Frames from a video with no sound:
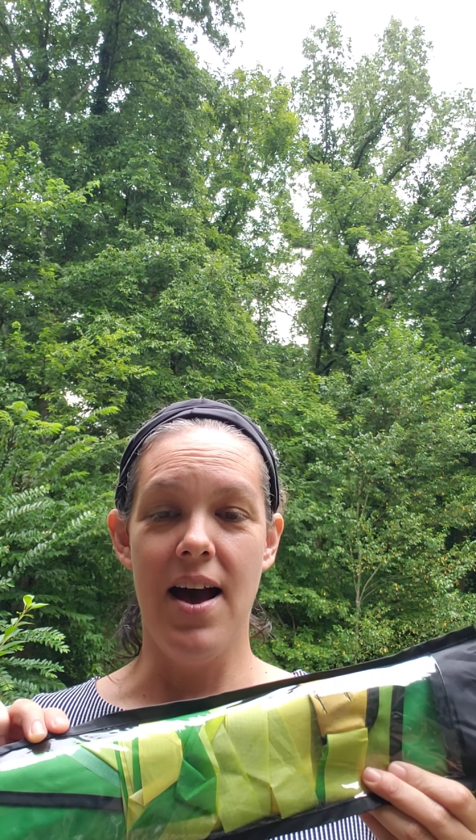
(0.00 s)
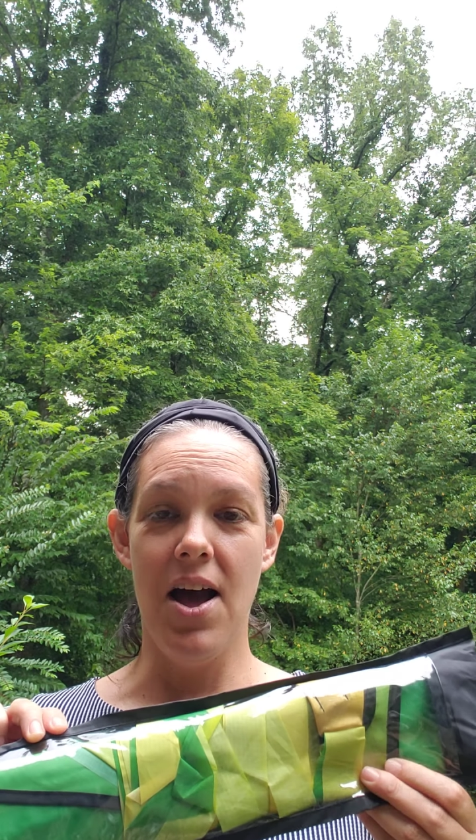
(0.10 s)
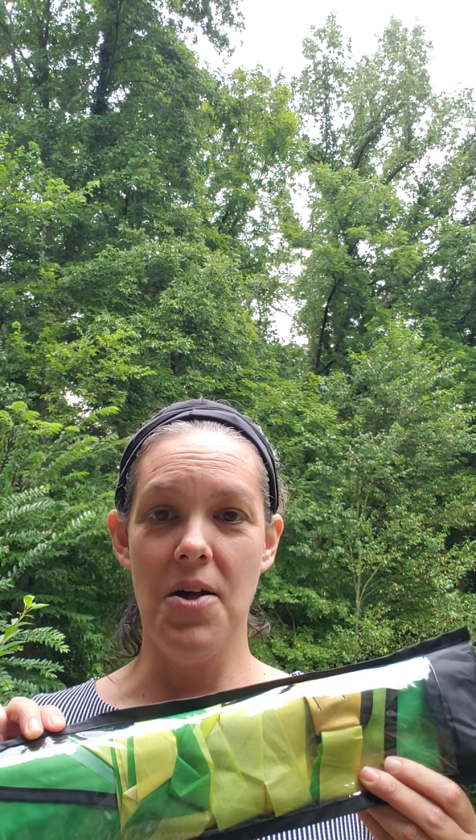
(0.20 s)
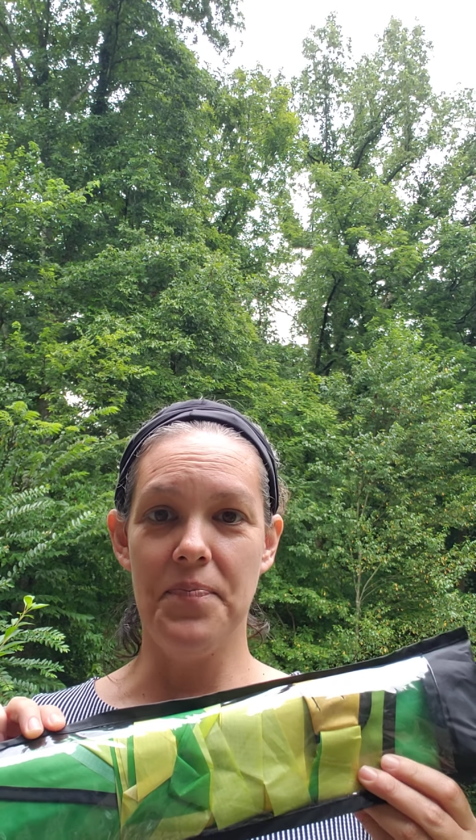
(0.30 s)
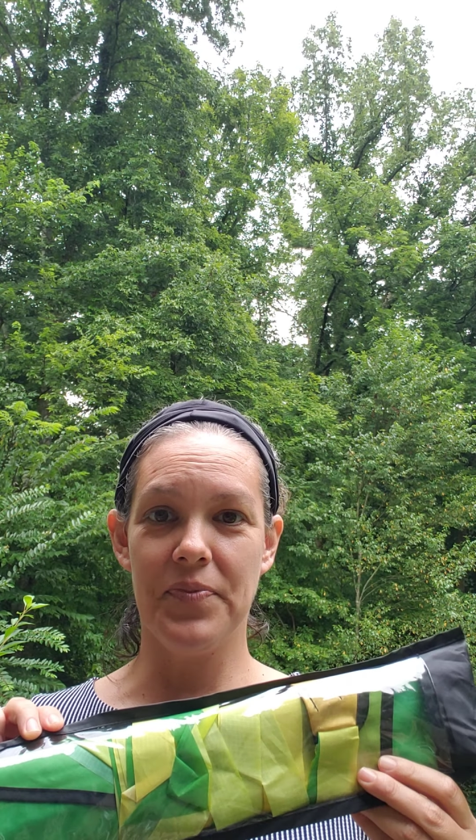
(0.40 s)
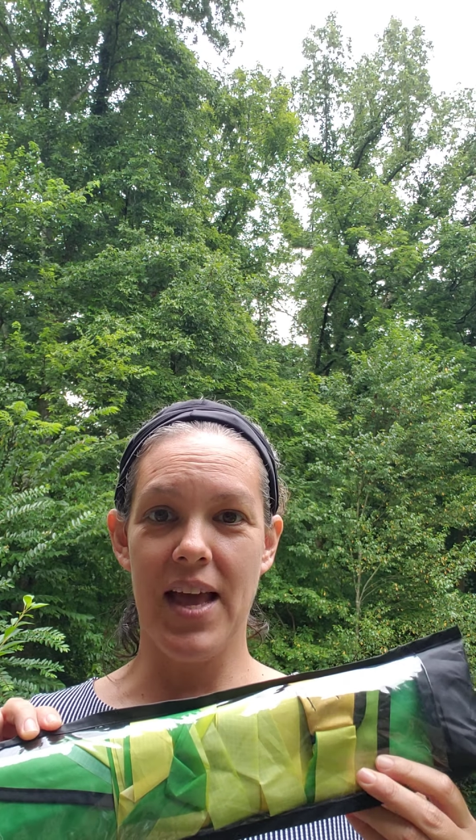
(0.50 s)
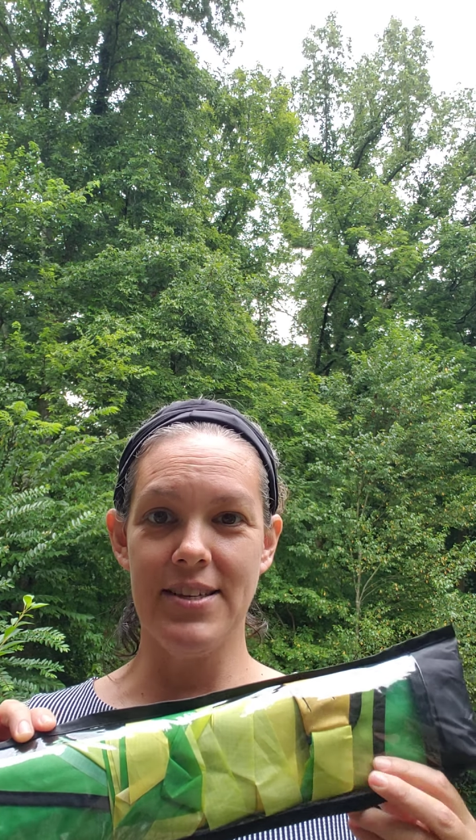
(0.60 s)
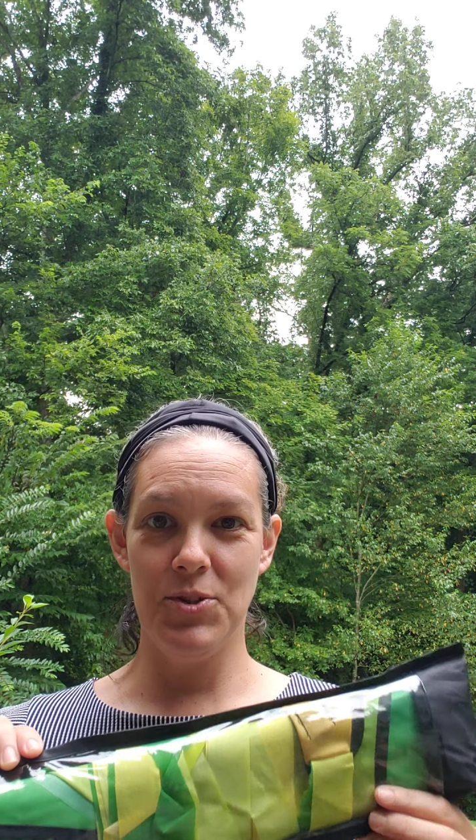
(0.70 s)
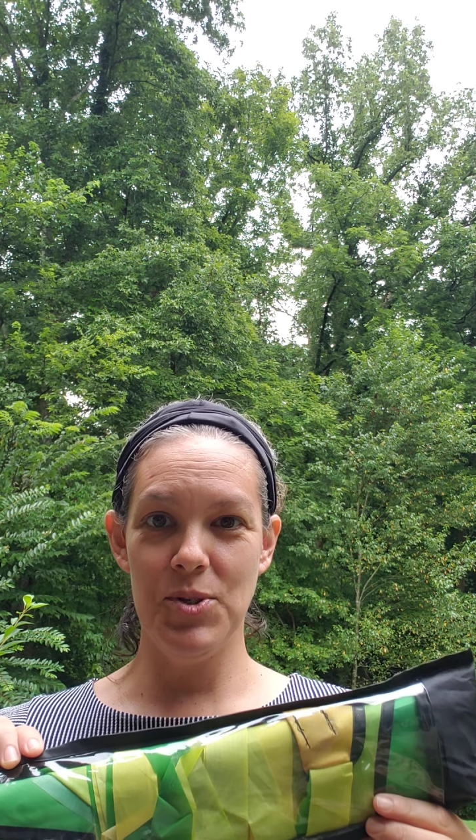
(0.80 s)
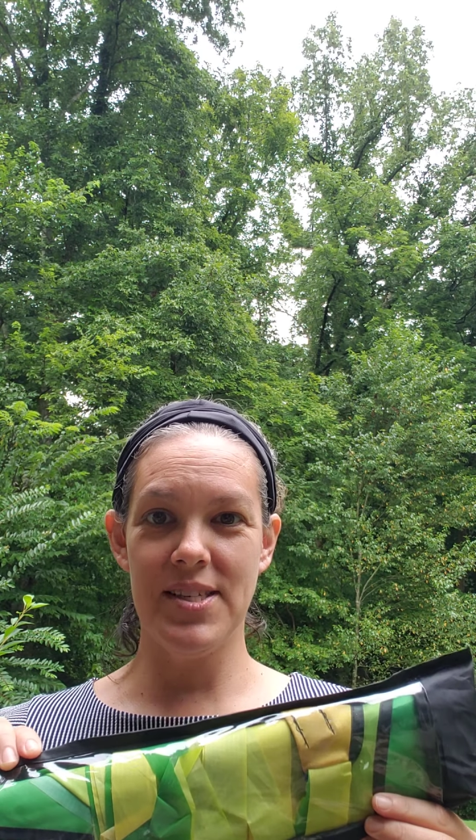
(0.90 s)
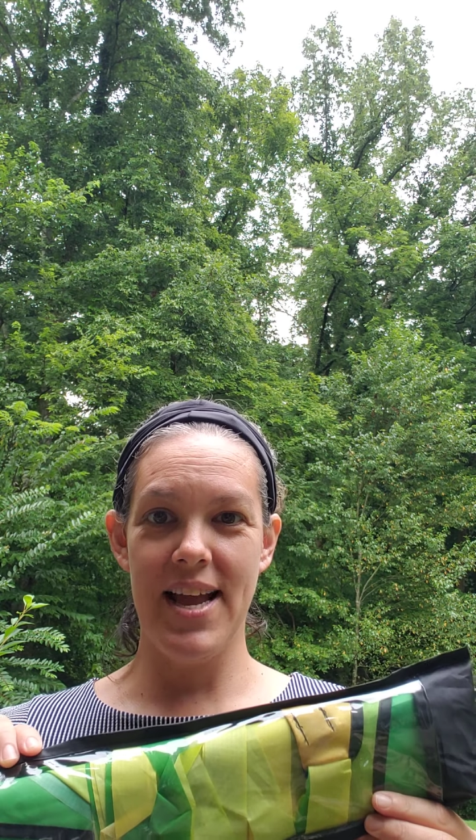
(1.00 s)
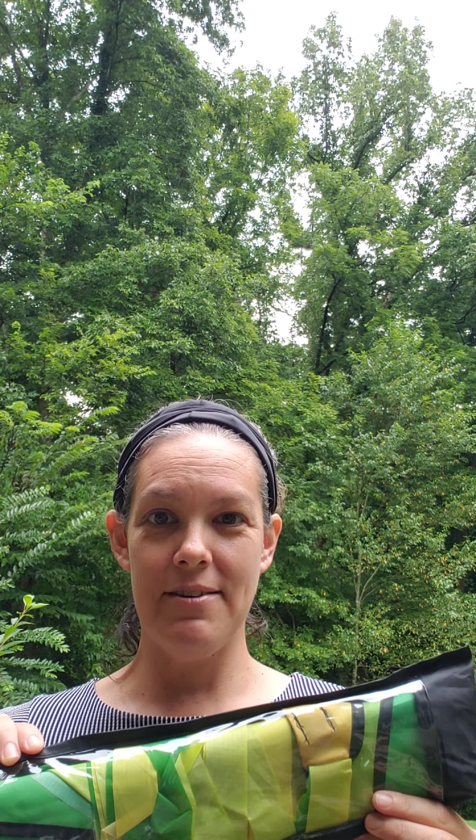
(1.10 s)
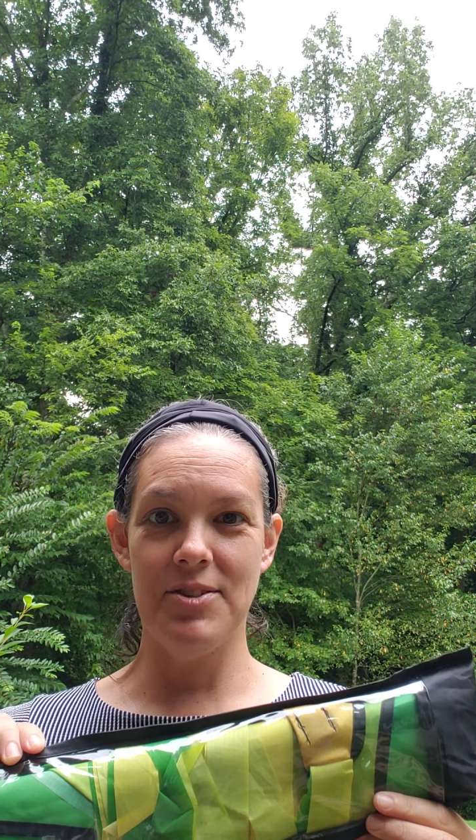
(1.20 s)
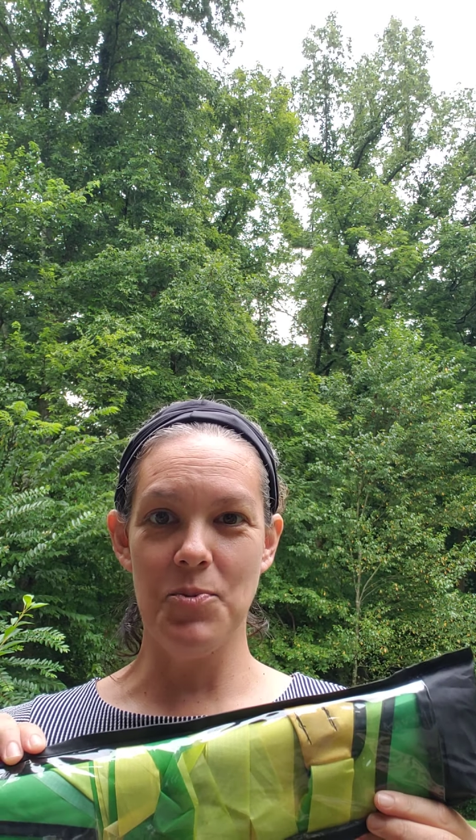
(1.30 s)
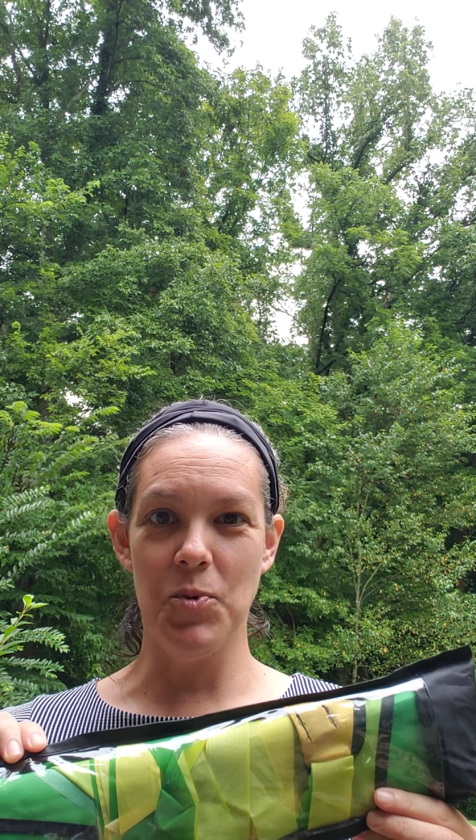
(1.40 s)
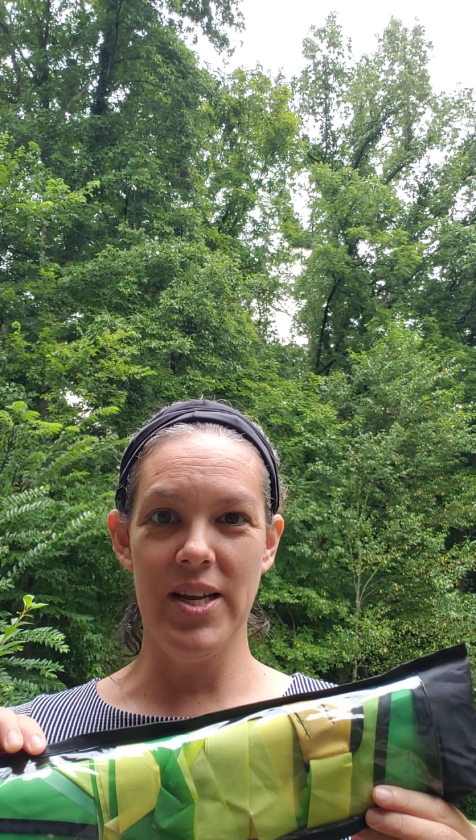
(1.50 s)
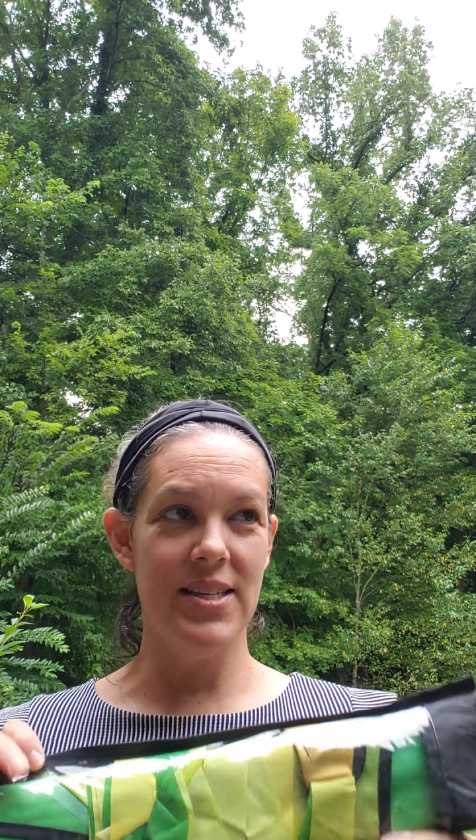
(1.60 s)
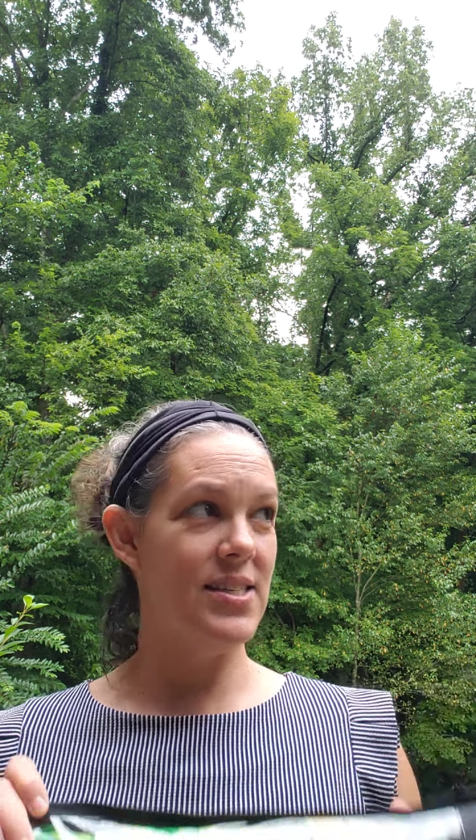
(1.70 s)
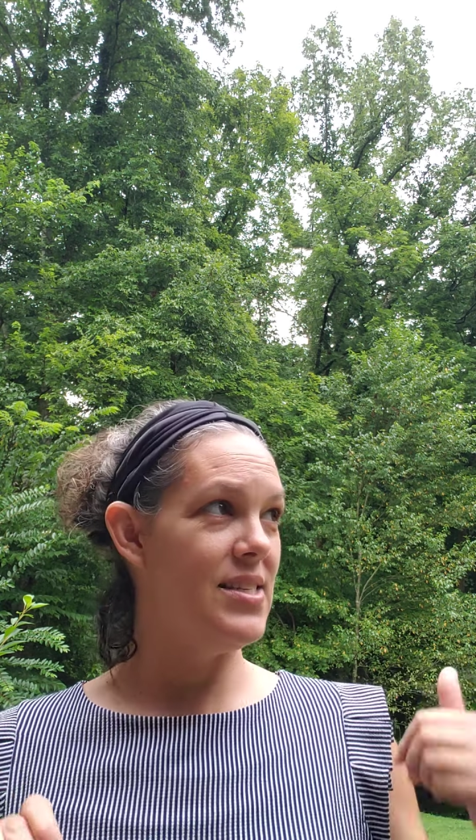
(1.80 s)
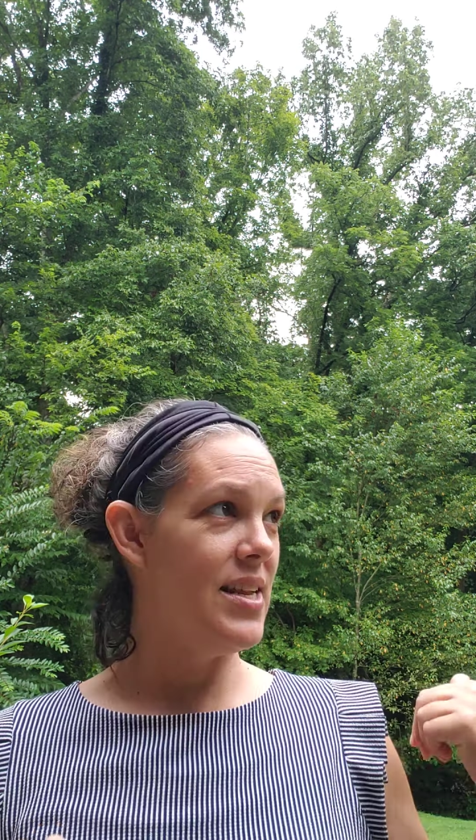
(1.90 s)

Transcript: um, as soon as I have some wind.